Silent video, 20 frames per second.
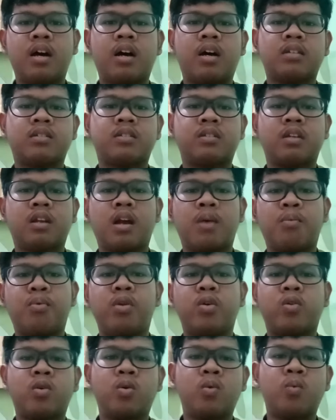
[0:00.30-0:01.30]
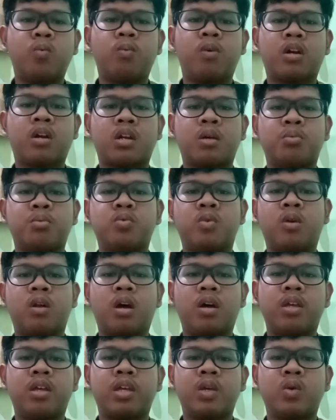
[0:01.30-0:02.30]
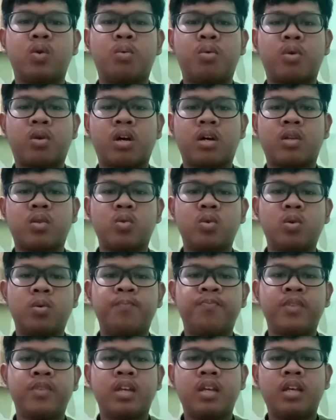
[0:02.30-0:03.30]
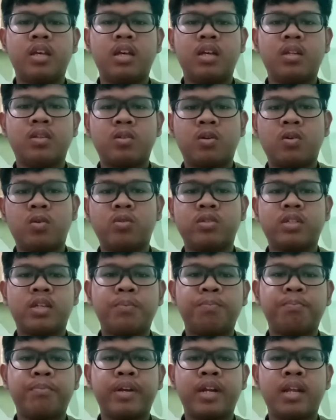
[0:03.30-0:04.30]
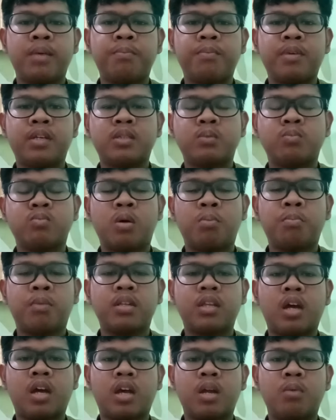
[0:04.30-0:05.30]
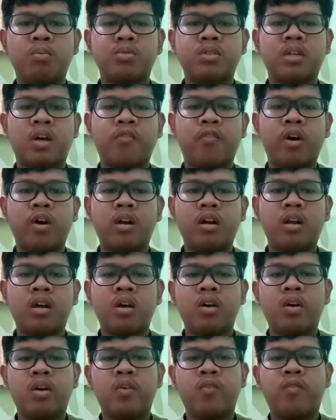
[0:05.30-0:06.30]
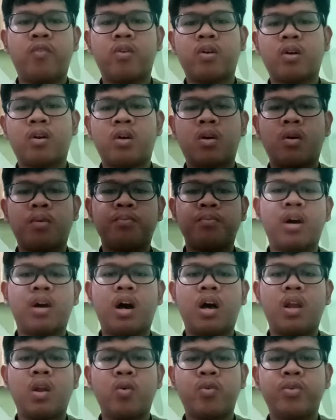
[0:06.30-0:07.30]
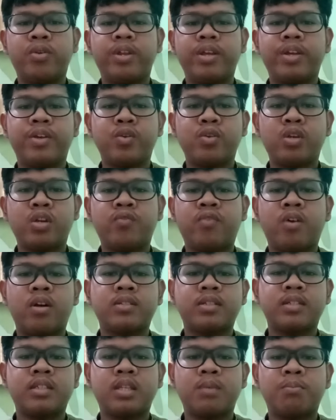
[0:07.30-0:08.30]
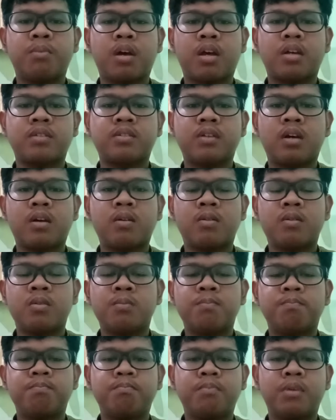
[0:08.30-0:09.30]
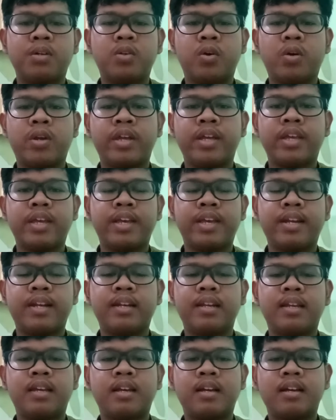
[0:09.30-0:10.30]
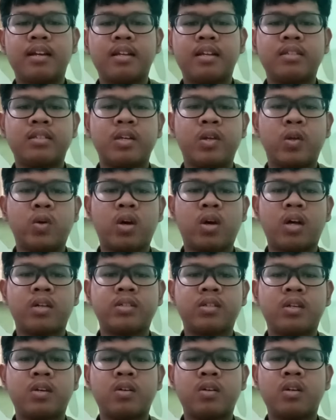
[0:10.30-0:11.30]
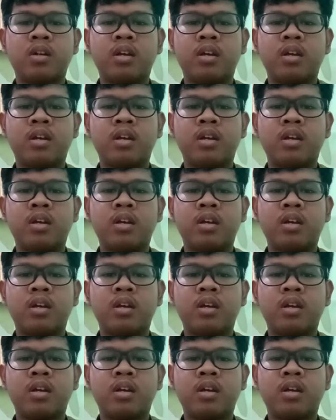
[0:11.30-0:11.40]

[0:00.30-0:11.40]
Assalamualaikum warahmatullahi wabarakatuh. Introducing, my name is Muhammad AQIL MUSAFAR from Alauddin University Makassar, majoring in English education.